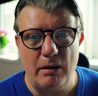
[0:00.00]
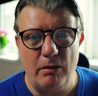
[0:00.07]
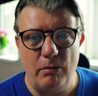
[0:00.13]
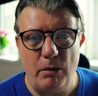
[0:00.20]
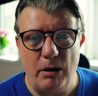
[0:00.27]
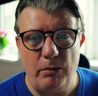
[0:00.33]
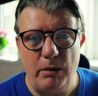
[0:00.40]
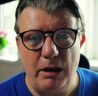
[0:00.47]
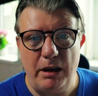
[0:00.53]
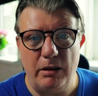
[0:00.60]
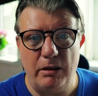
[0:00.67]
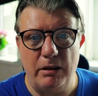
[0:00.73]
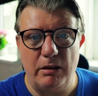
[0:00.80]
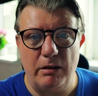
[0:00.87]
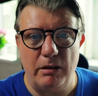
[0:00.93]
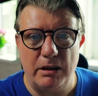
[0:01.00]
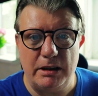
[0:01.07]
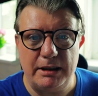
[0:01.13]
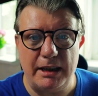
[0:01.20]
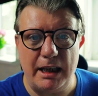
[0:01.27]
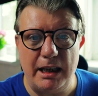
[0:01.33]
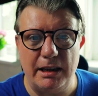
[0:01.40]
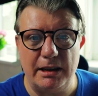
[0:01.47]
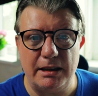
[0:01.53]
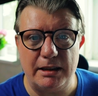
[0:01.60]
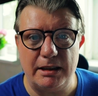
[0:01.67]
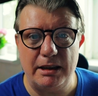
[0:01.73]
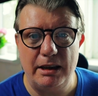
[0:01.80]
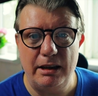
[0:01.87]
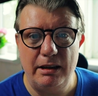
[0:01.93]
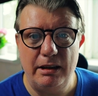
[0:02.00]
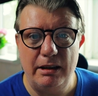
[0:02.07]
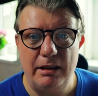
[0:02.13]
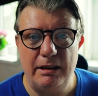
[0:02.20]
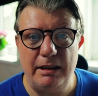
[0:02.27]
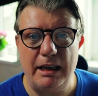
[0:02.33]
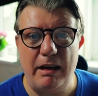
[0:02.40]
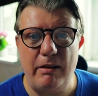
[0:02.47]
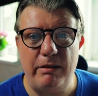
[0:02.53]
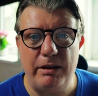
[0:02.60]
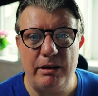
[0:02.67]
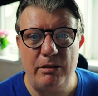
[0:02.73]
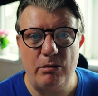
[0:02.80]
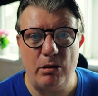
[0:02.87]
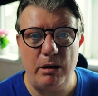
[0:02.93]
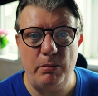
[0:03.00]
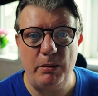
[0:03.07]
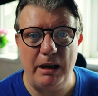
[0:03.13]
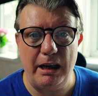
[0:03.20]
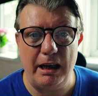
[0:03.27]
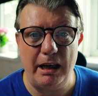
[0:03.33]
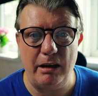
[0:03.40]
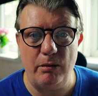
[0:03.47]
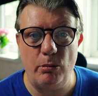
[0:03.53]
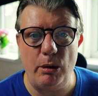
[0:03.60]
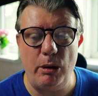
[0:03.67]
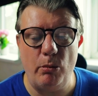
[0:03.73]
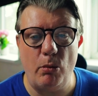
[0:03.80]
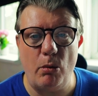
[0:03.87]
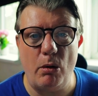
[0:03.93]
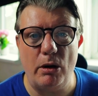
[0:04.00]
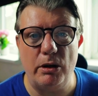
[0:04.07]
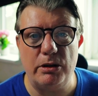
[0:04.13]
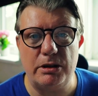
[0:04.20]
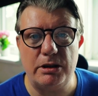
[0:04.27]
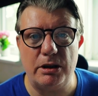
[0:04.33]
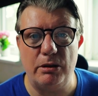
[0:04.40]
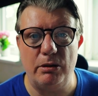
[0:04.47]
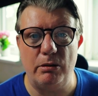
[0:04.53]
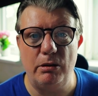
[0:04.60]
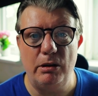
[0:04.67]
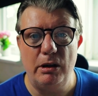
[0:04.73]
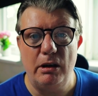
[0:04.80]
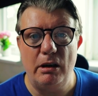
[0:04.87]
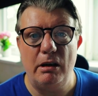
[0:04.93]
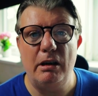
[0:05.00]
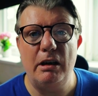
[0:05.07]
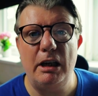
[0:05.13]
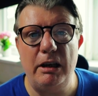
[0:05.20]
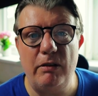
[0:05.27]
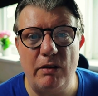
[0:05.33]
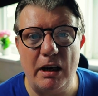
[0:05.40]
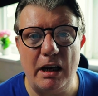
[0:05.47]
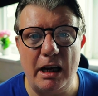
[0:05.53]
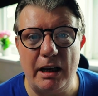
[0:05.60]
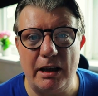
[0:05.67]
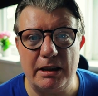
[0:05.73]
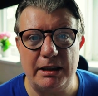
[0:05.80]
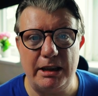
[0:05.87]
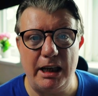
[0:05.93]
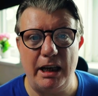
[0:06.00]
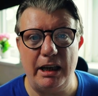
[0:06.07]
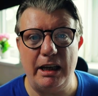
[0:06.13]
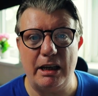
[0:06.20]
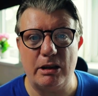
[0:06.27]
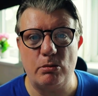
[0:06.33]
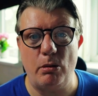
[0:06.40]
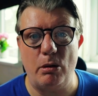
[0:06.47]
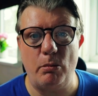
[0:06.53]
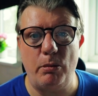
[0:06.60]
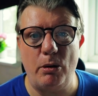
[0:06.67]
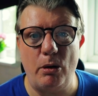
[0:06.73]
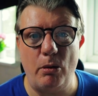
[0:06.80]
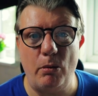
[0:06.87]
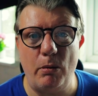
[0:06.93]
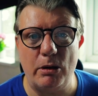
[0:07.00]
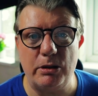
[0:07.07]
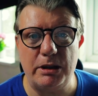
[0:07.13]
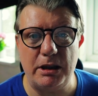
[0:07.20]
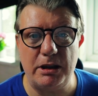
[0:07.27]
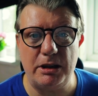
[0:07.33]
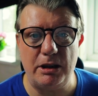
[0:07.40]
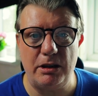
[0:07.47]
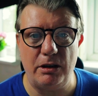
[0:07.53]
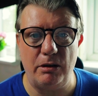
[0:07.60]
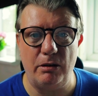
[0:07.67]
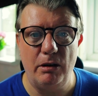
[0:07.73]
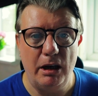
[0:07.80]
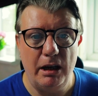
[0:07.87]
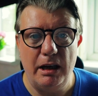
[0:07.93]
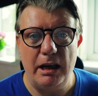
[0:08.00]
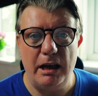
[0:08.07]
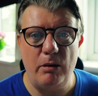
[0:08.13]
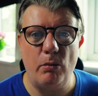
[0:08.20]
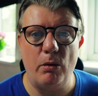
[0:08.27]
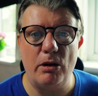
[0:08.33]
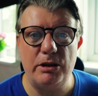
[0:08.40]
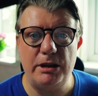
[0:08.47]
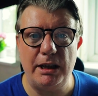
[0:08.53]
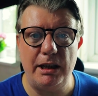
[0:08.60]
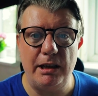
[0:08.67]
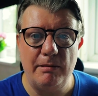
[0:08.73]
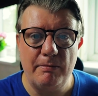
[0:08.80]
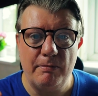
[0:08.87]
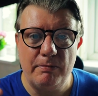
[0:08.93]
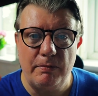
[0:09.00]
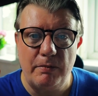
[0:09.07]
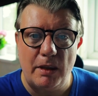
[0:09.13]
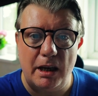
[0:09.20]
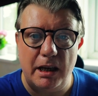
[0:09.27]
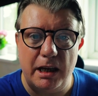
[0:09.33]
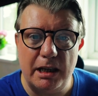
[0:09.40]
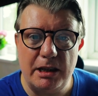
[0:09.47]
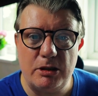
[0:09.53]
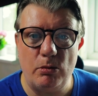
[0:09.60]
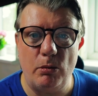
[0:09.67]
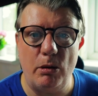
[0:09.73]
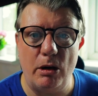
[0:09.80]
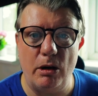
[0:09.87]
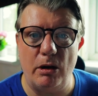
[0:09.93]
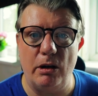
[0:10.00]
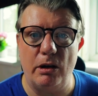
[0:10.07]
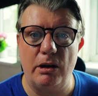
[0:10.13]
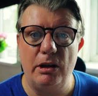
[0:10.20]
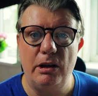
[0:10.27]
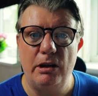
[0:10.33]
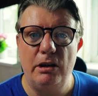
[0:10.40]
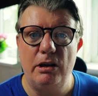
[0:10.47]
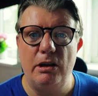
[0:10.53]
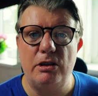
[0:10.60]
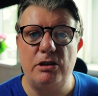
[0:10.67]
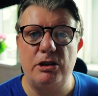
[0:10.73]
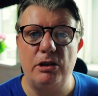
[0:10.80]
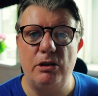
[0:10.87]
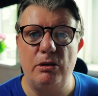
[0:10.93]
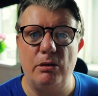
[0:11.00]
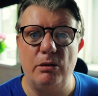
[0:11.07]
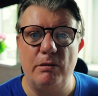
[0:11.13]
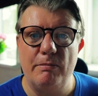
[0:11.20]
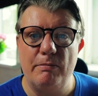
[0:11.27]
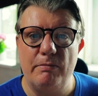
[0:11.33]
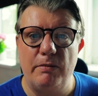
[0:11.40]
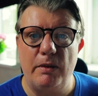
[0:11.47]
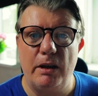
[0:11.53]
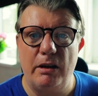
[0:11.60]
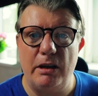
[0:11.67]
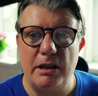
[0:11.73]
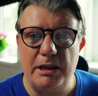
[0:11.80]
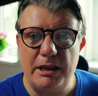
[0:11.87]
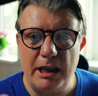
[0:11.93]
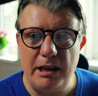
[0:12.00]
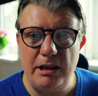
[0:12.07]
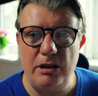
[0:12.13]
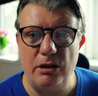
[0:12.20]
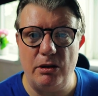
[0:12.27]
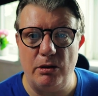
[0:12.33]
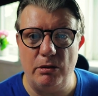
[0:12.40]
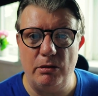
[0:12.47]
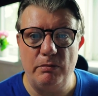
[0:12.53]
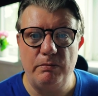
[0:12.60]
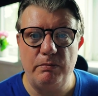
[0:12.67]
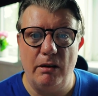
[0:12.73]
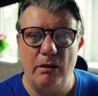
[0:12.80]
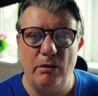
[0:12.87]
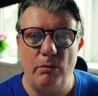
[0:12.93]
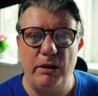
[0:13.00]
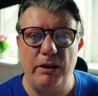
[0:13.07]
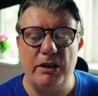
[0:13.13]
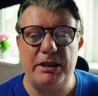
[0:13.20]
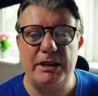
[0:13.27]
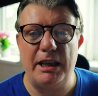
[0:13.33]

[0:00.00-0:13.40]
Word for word: when we can sense death creeping in, we want to leave a legacy, and that's what Paul wanted to do. He wanted his work to continue with the